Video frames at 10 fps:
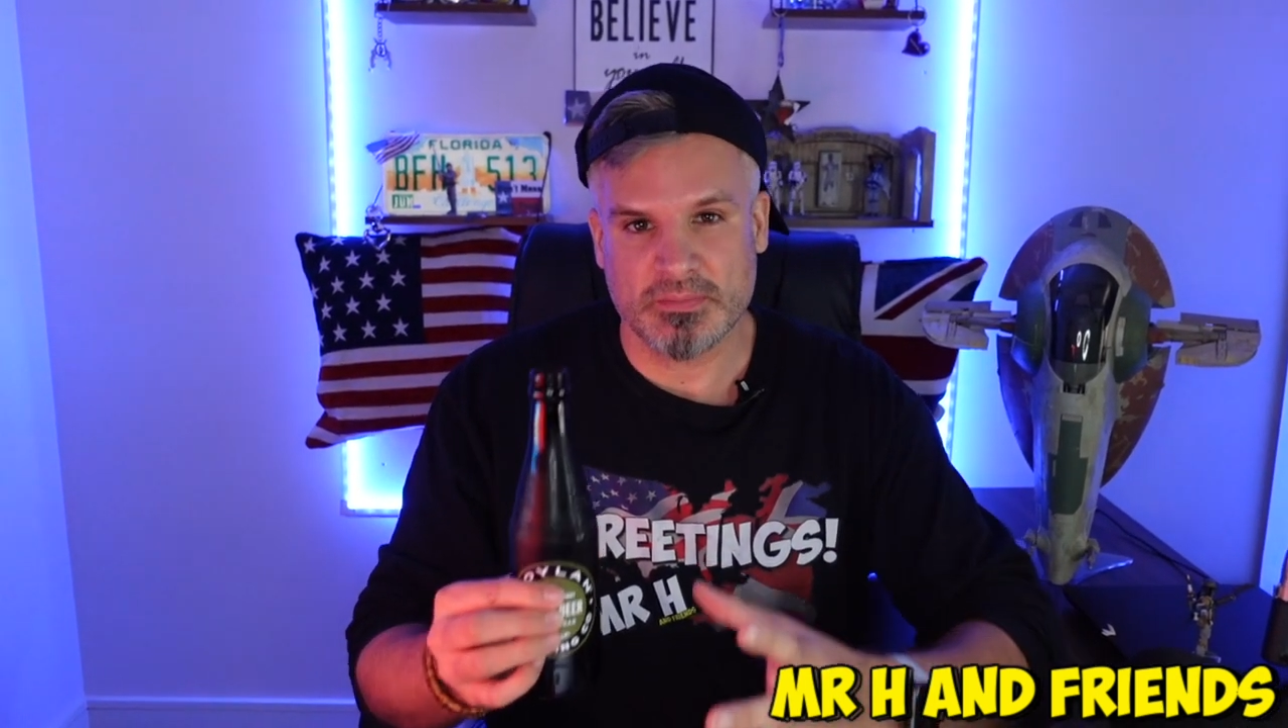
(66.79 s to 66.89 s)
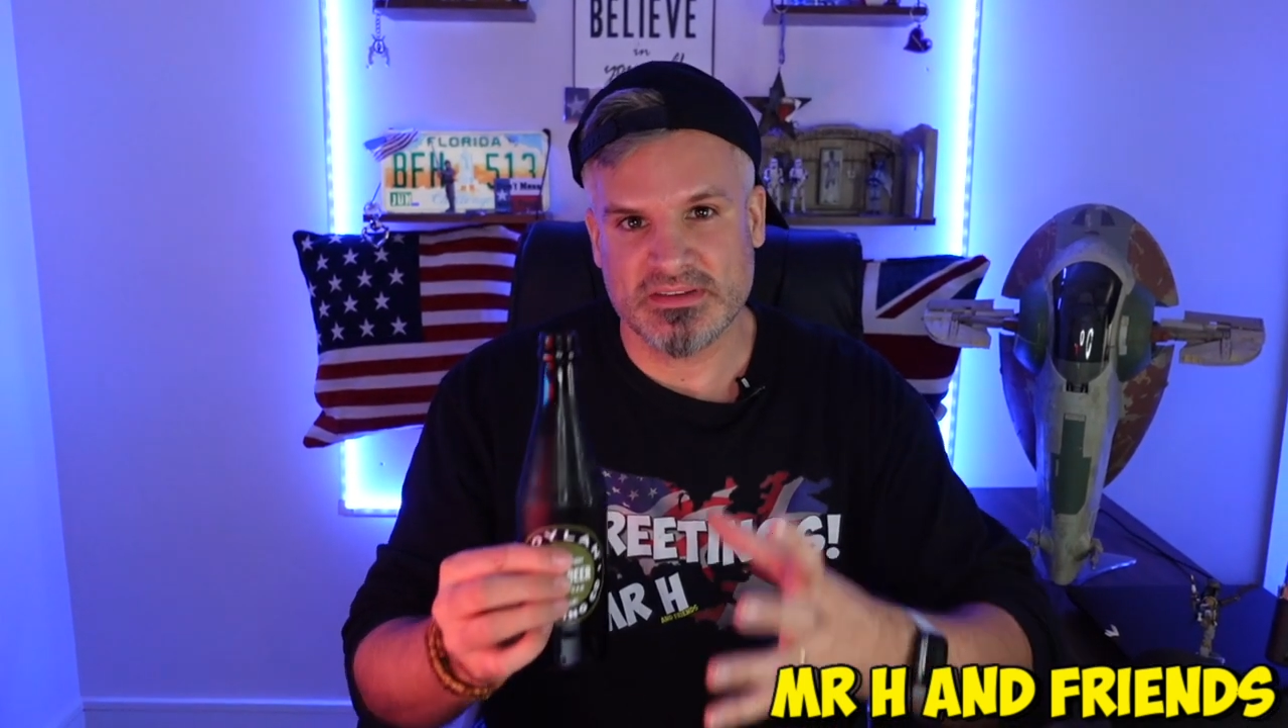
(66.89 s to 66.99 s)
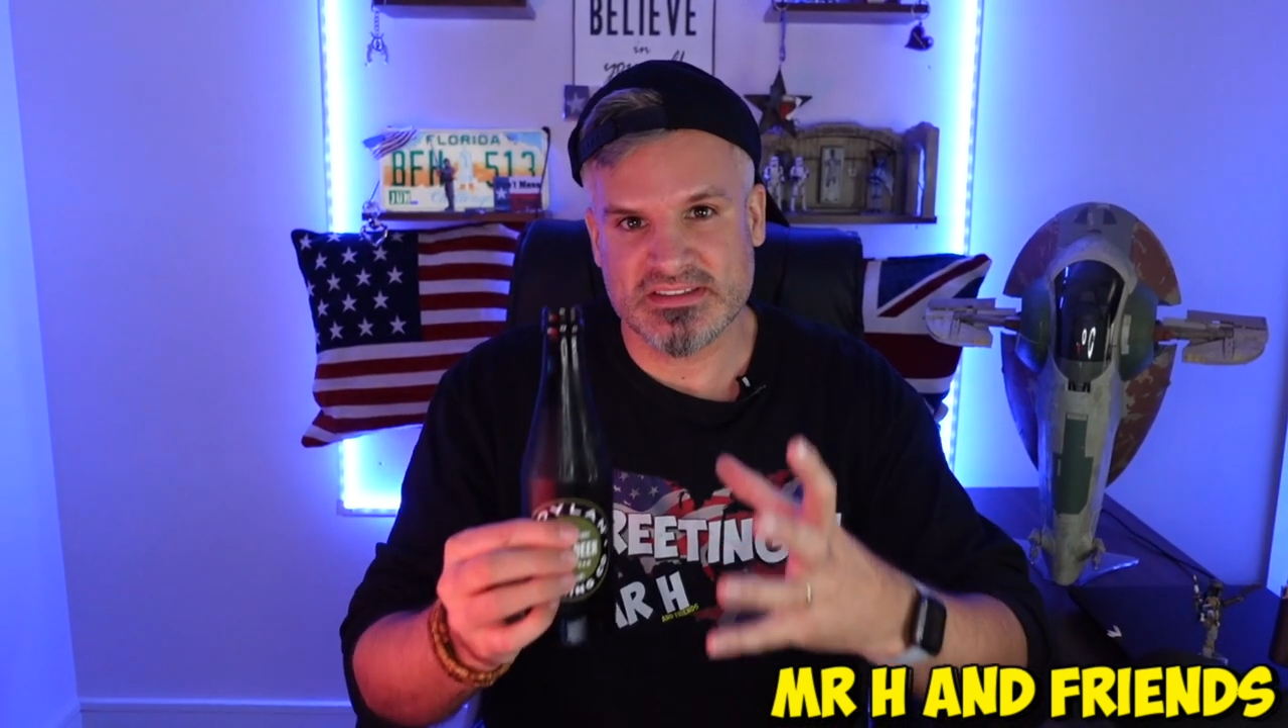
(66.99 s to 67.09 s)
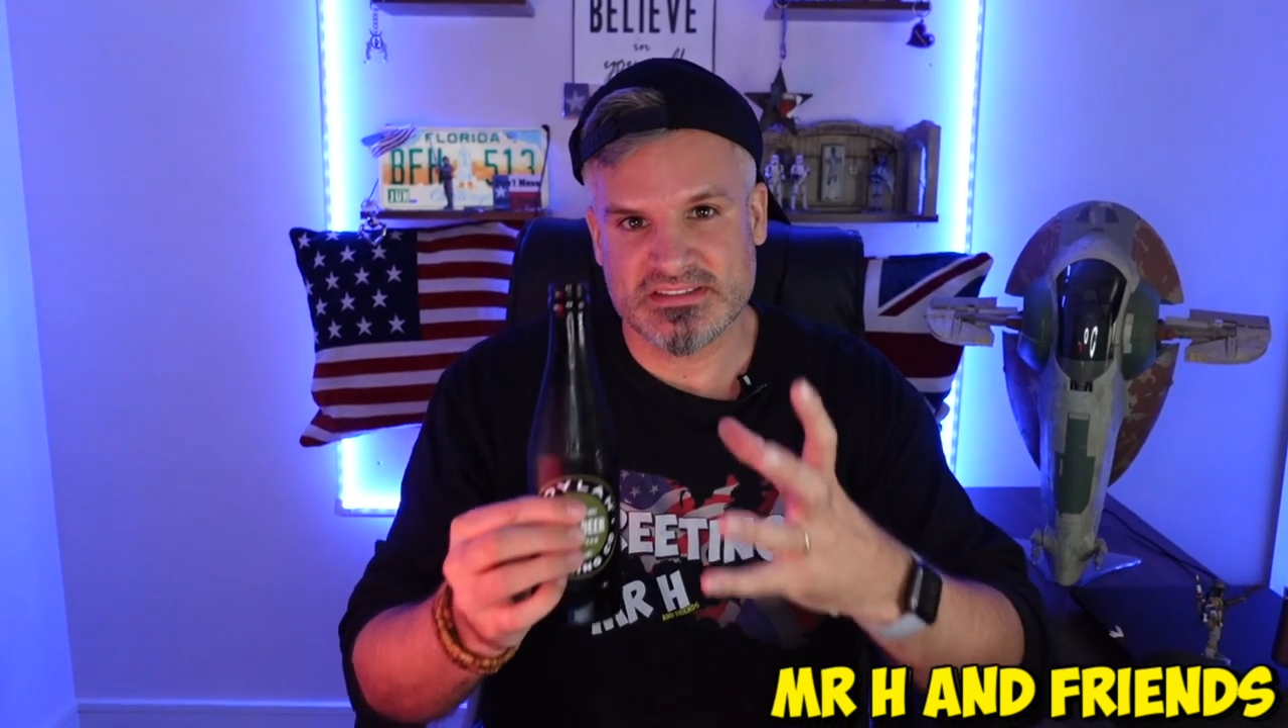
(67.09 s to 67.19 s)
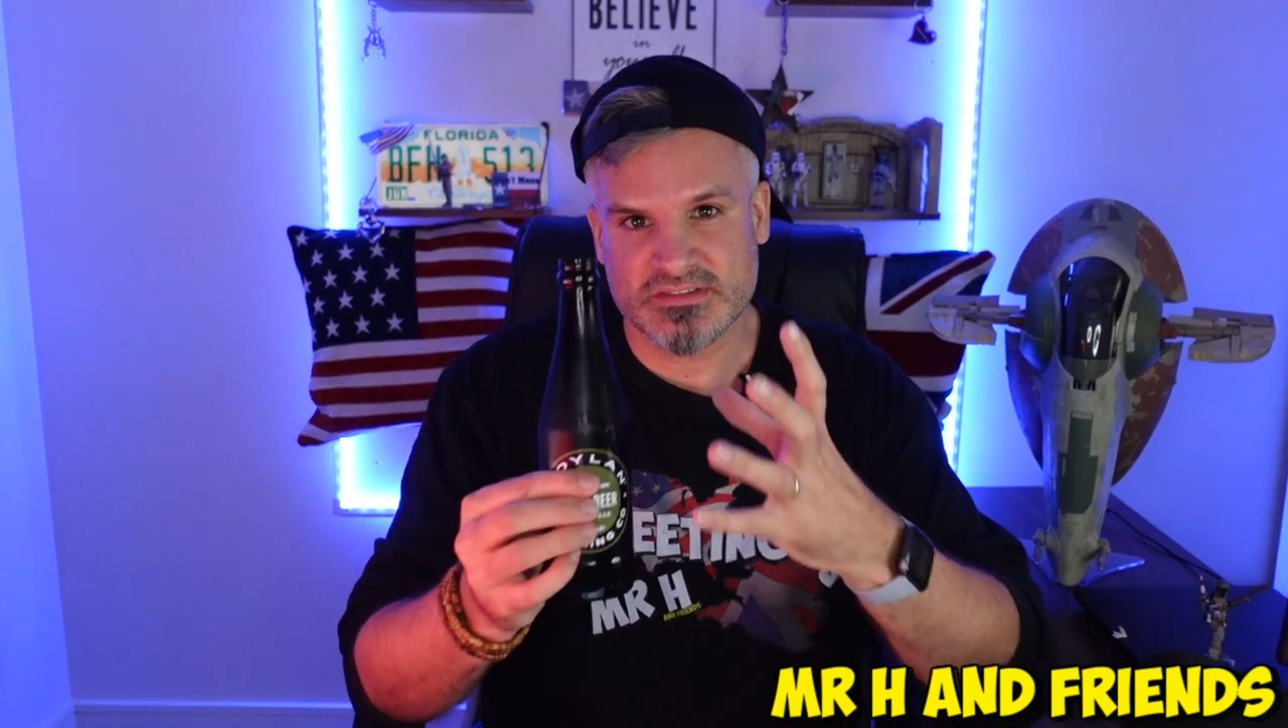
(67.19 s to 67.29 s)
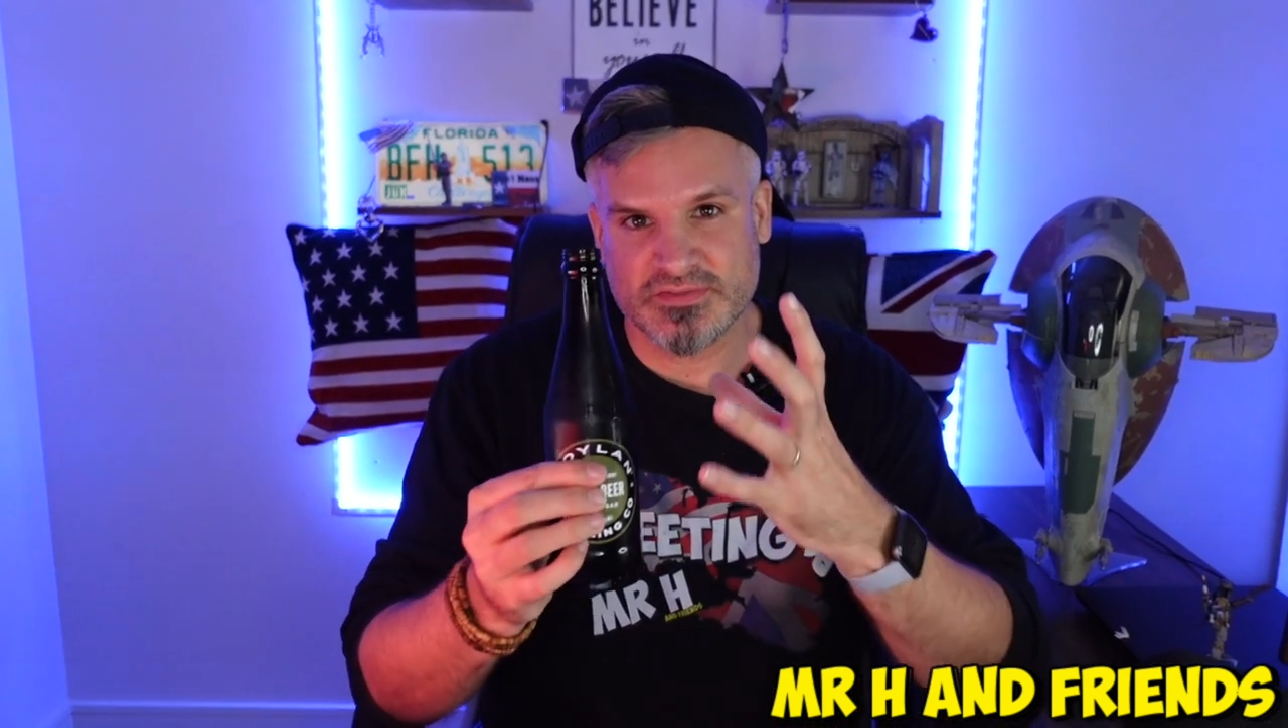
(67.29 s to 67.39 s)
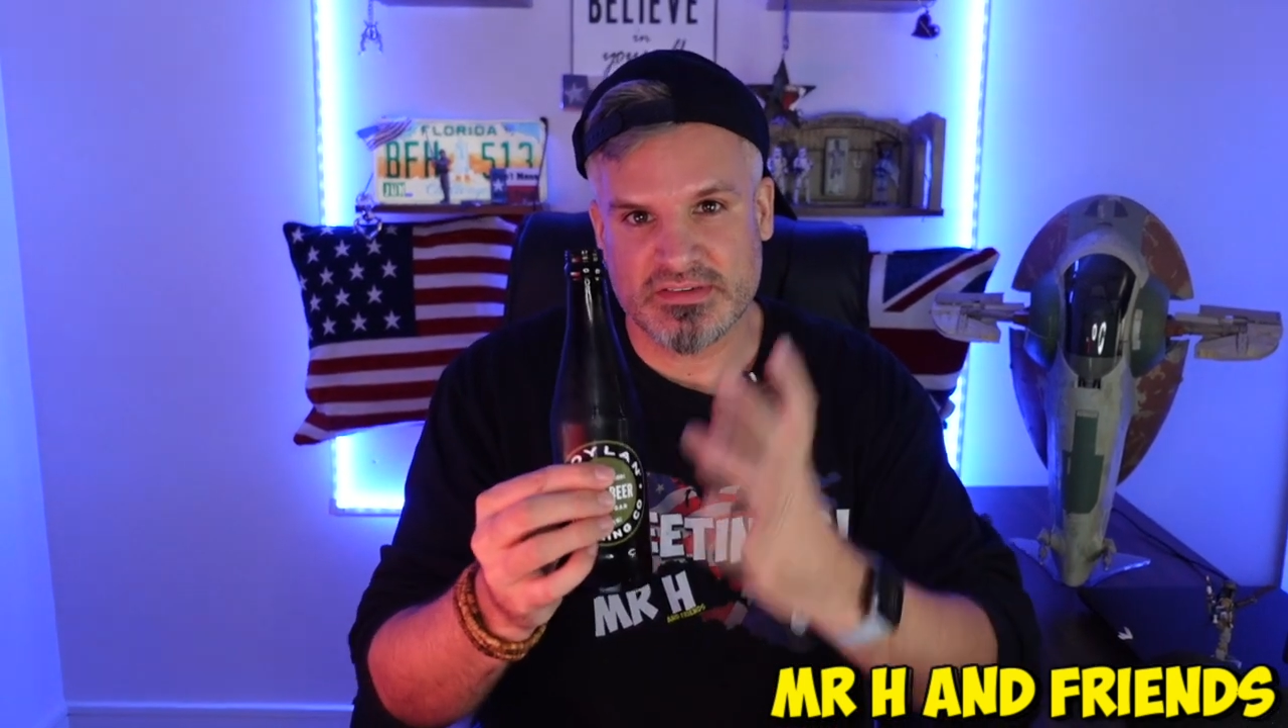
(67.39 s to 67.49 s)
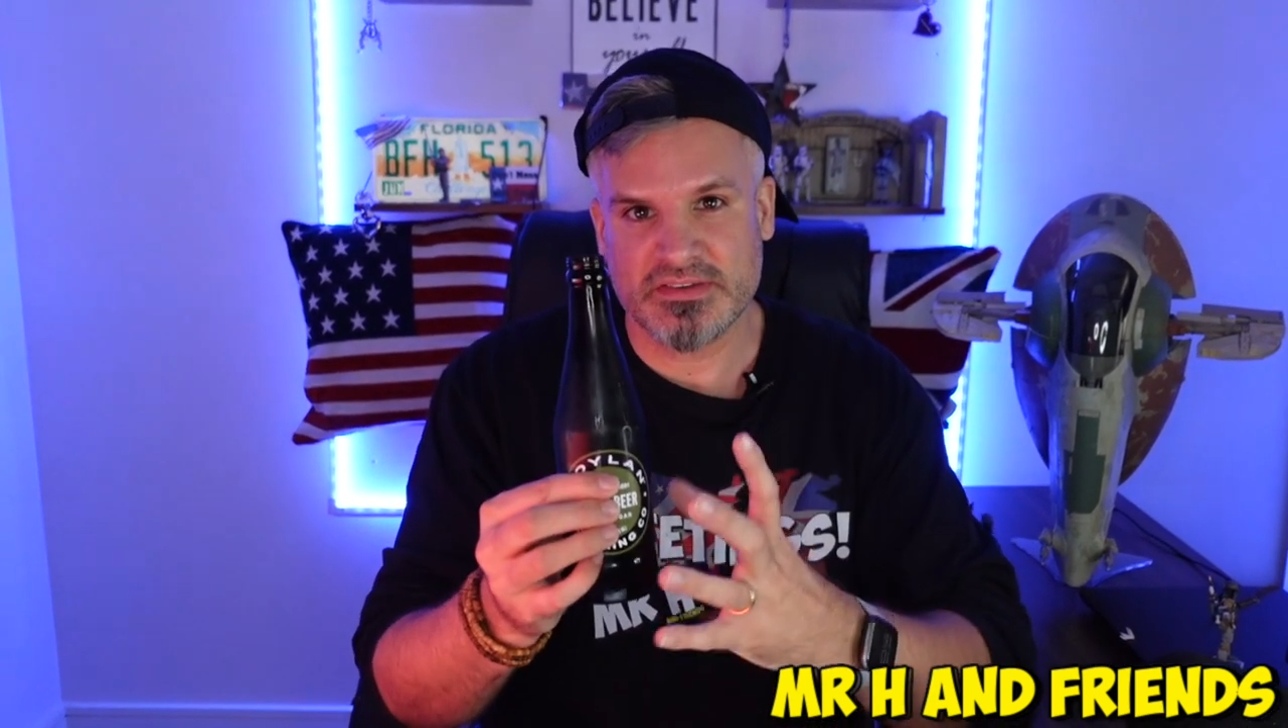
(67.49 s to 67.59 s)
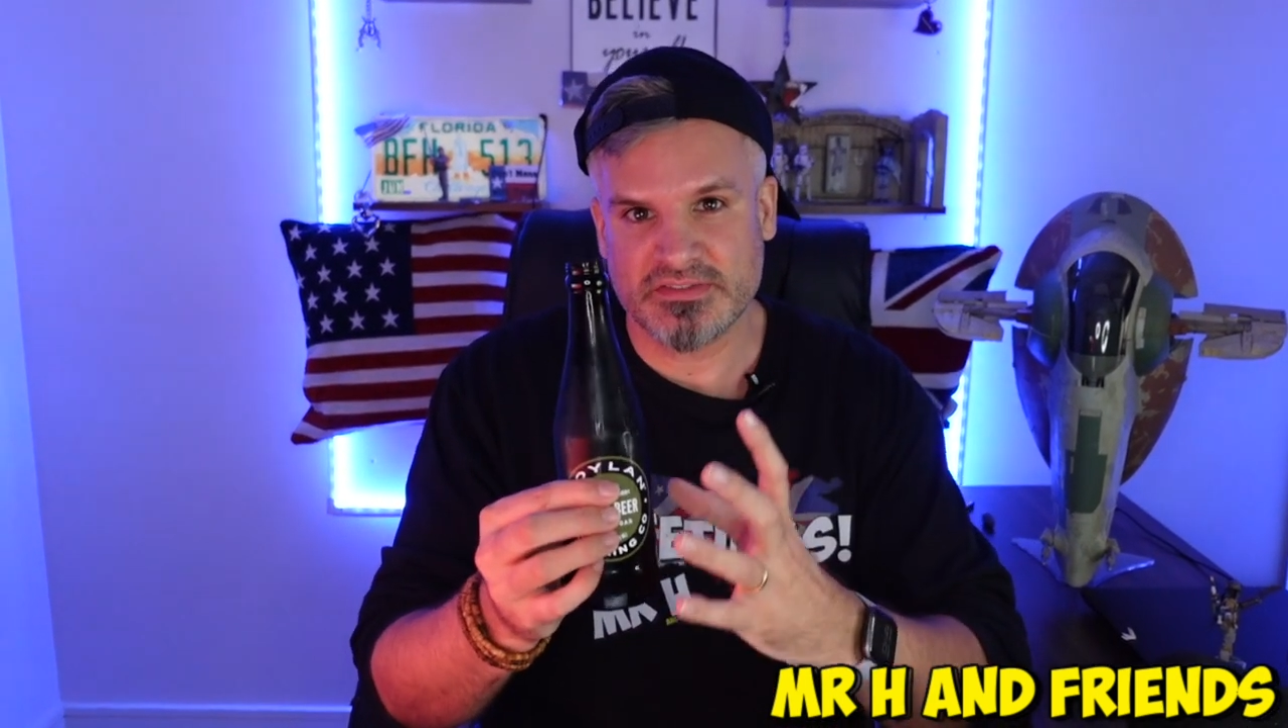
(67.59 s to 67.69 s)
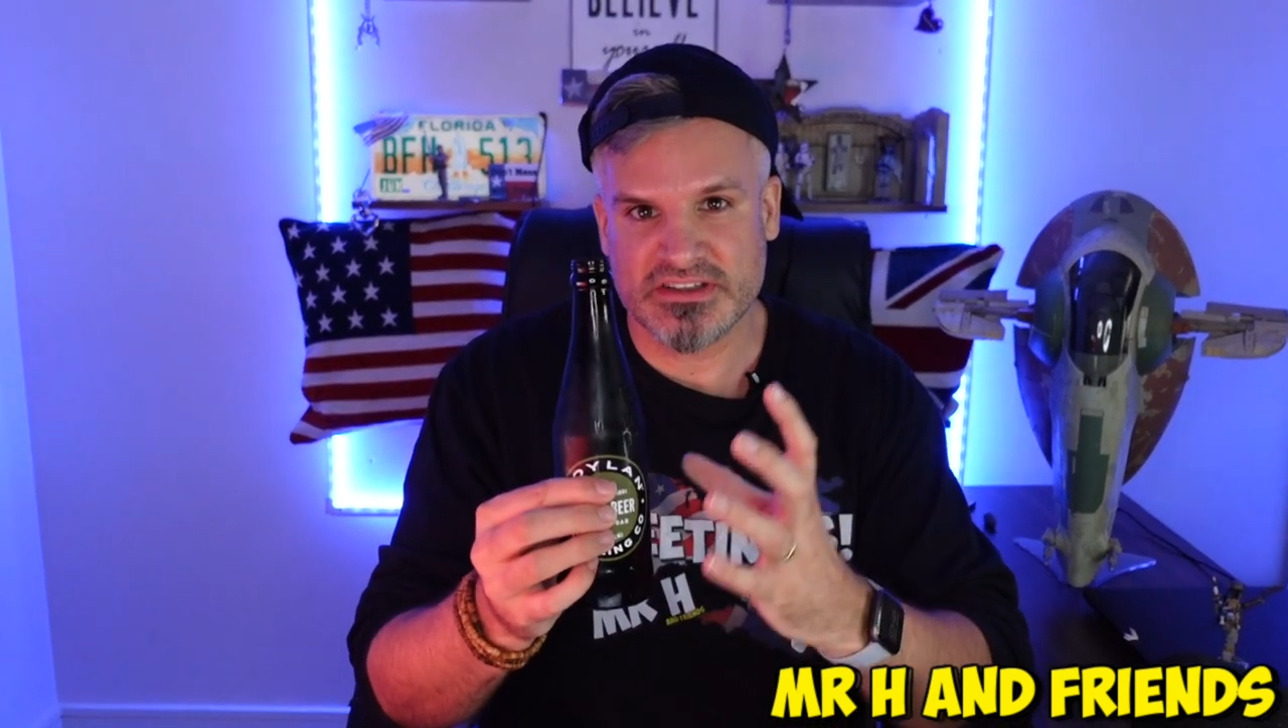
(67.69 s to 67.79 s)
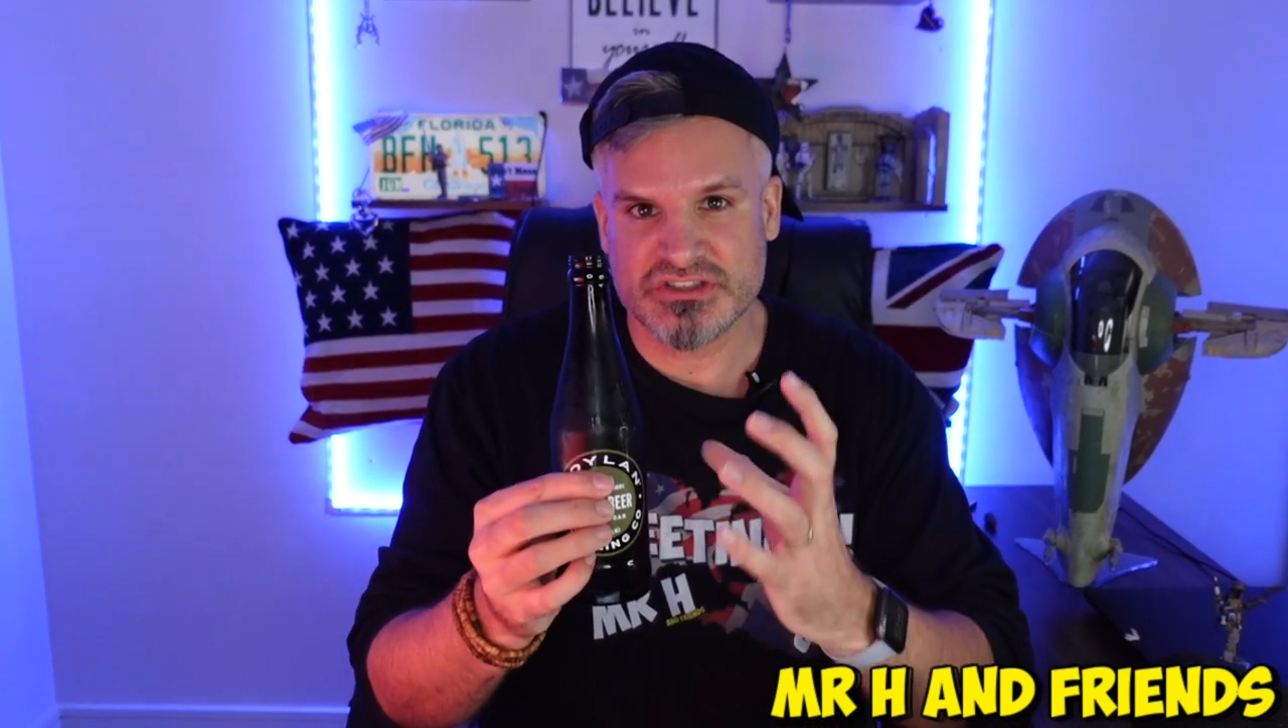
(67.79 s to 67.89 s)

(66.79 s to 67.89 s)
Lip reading: but this is very, very